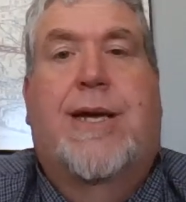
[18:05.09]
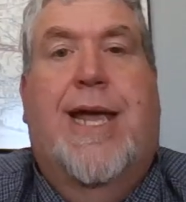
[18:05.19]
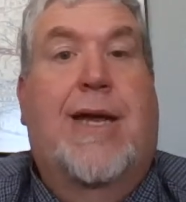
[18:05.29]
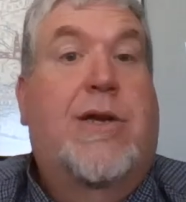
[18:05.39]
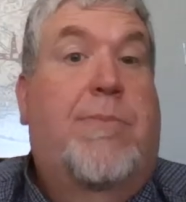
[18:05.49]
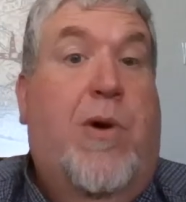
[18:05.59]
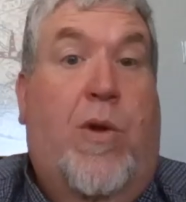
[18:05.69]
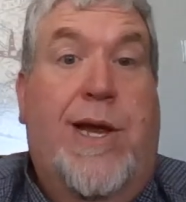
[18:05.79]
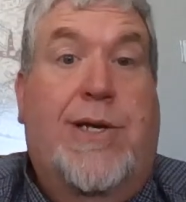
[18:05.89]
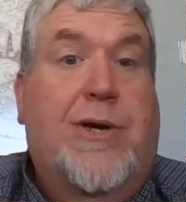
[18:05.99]
Again,
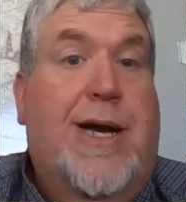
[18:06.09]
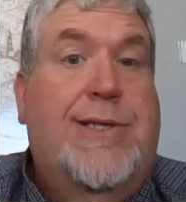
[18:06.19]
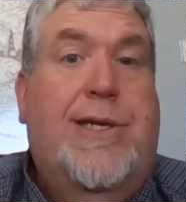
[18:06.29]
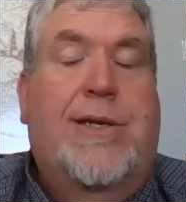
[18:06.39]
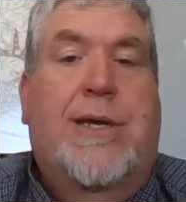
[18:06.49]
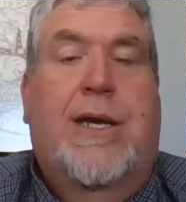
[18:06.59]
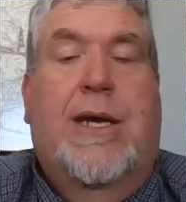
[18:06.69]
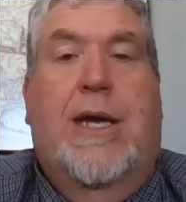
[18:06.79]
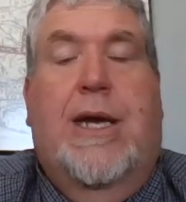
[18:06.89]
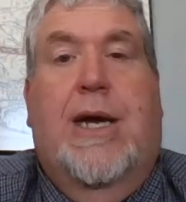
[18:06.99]
Napoleon tries it,
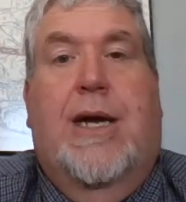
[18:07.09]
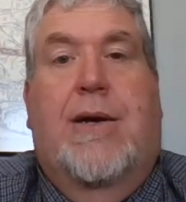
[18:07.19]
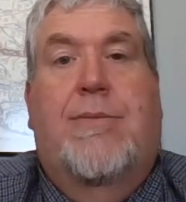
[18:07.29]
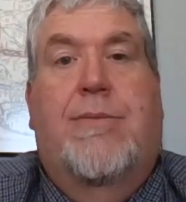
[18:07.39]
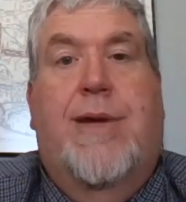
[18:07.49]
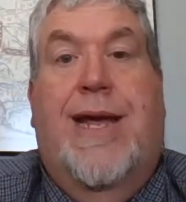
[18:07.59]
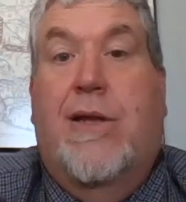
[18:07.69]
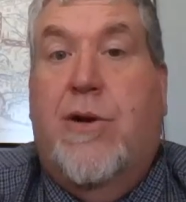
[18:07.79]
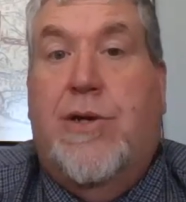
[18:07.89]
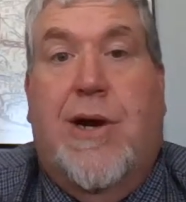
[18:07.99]

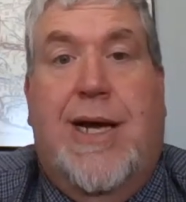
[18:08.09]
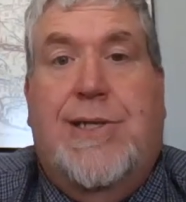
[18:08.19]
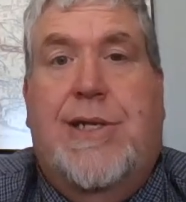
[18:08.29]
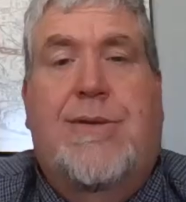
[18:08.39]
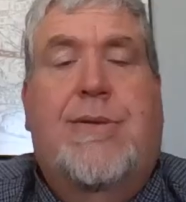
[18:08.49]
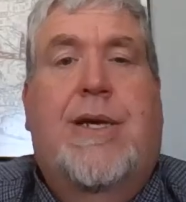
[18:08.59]
Hitler tries it.